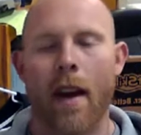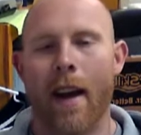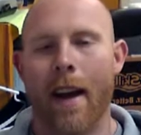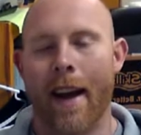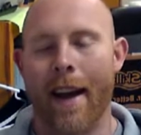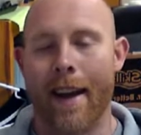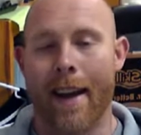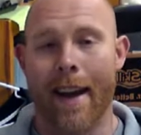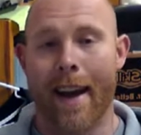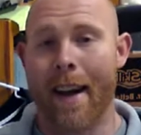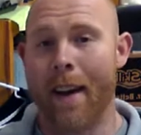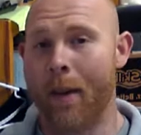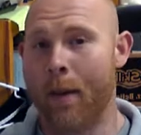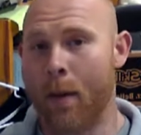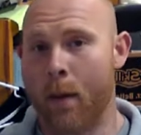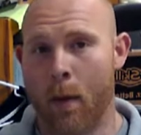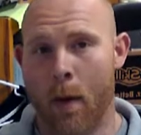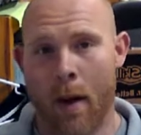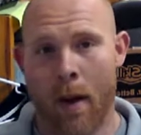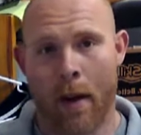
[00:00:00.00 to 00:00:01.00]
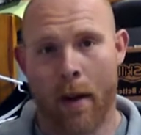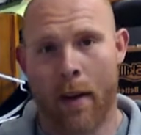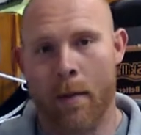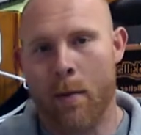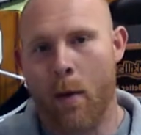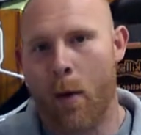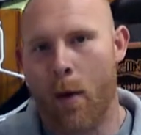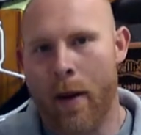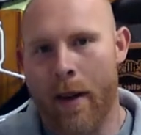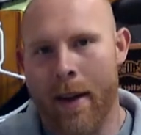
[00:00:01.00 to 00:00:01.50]
Hey guys,
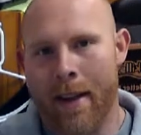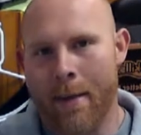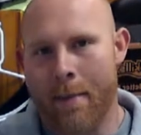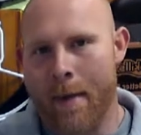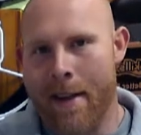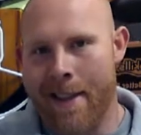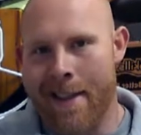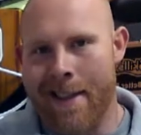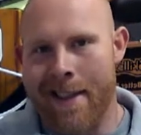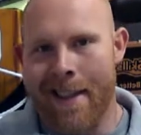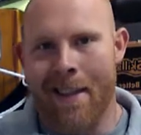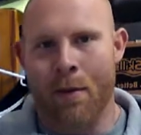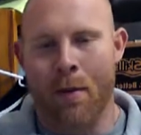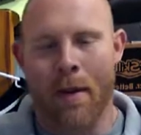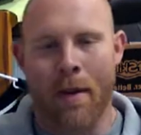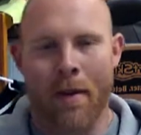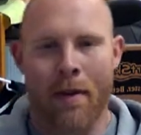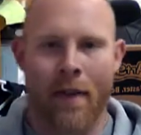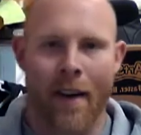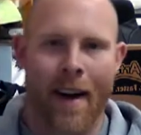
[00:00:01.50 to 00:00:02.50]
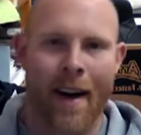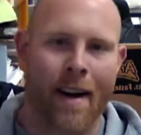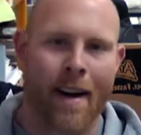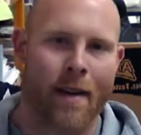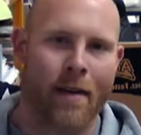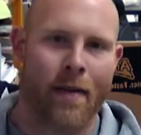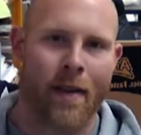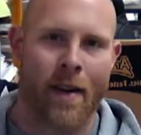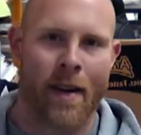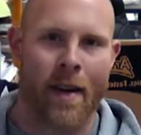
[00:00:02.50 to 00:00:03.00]
good morning. It's about
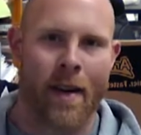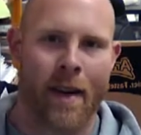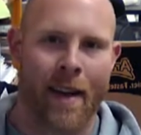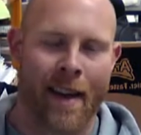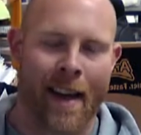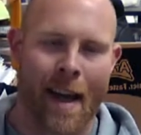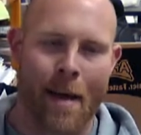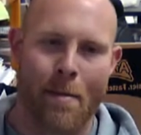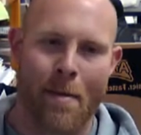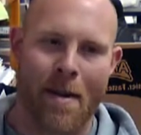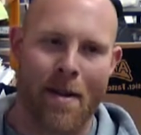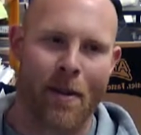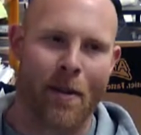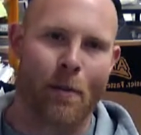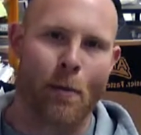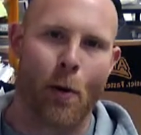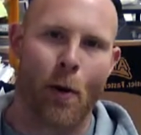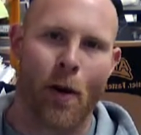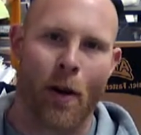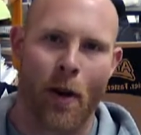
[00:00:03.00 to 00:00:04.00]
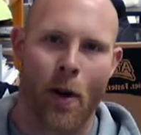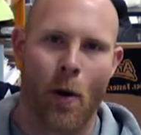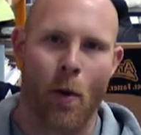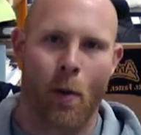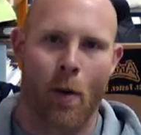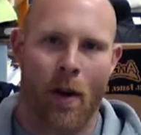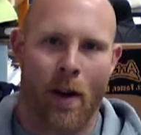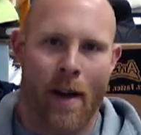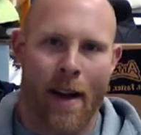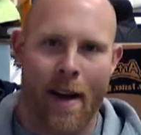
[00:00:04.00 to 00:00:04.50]
6:25. I came in this morning to go
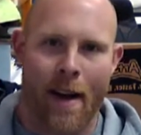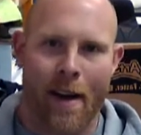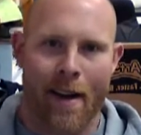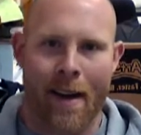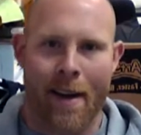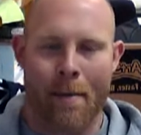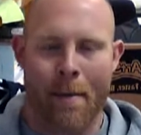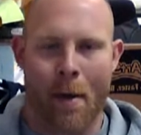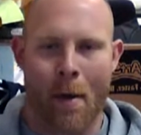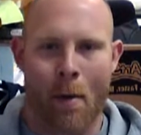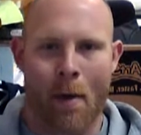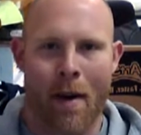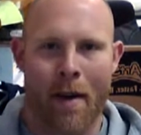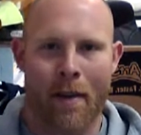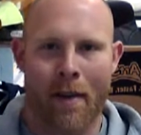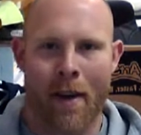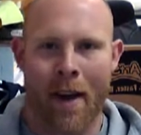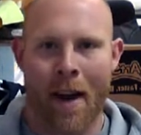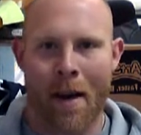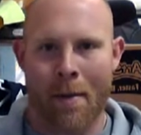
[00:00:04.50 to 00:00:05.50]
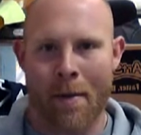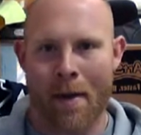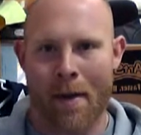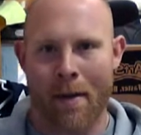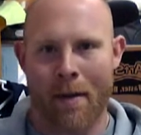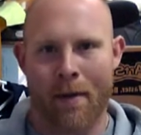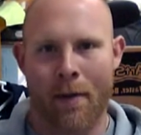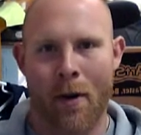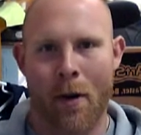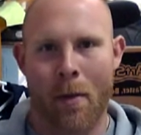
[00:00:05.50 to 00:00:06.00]
work out, and my wife caught me on
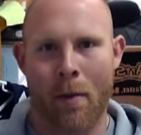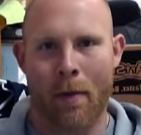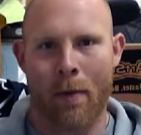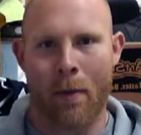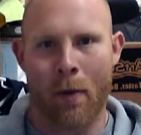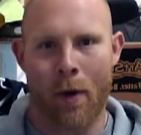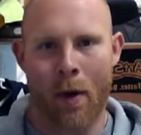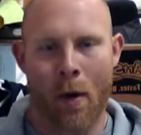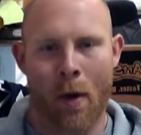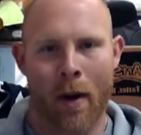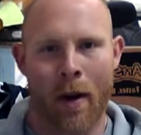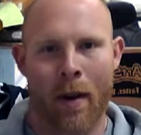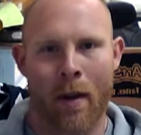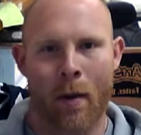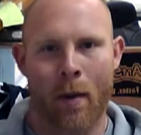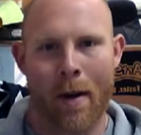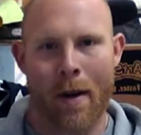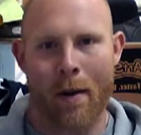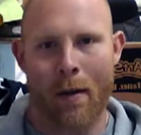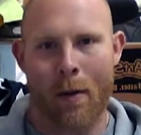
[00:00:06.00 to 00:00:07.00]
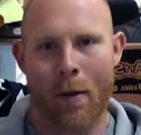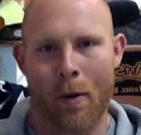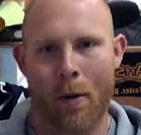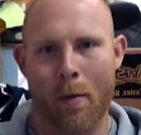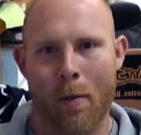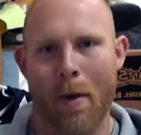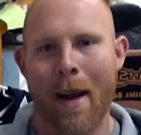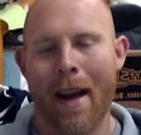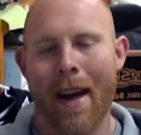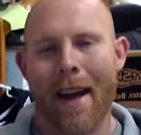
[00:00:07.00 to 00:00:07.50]
the phone before going into the weight
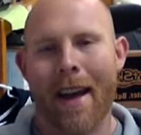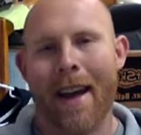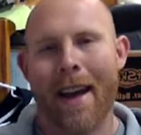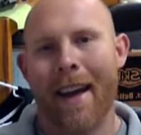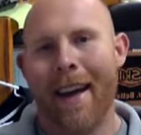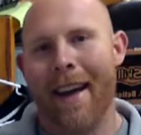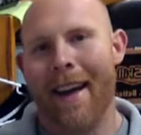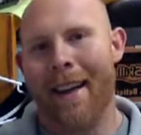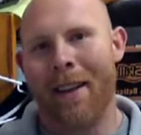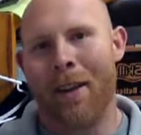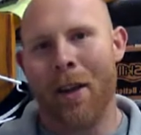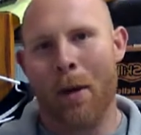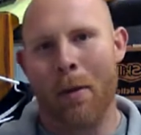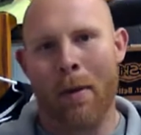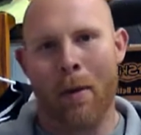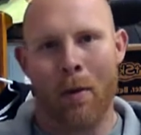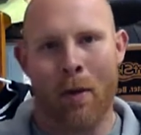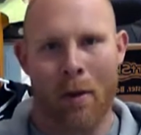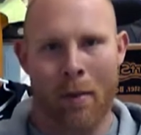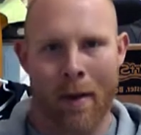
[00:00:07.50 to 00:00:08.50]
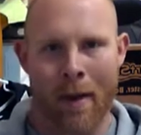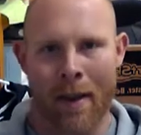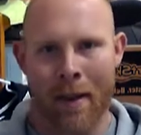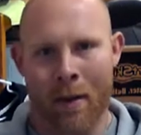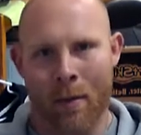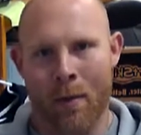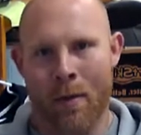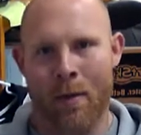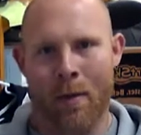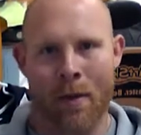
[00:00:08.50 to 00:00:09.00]
room and told me that one of my
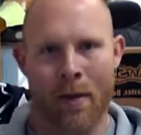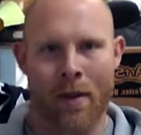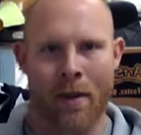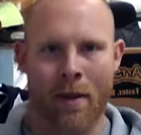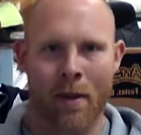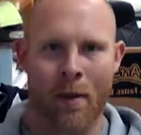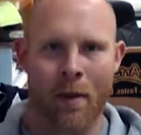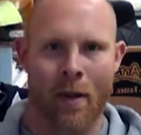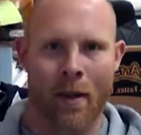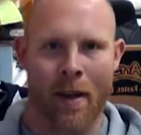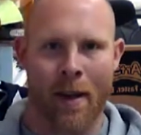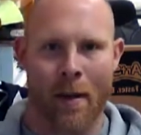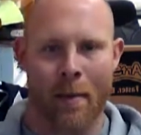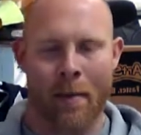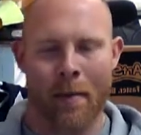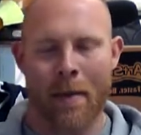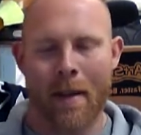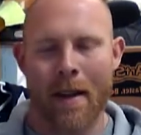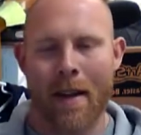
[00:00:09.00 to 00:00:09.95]
little ones was throwing up.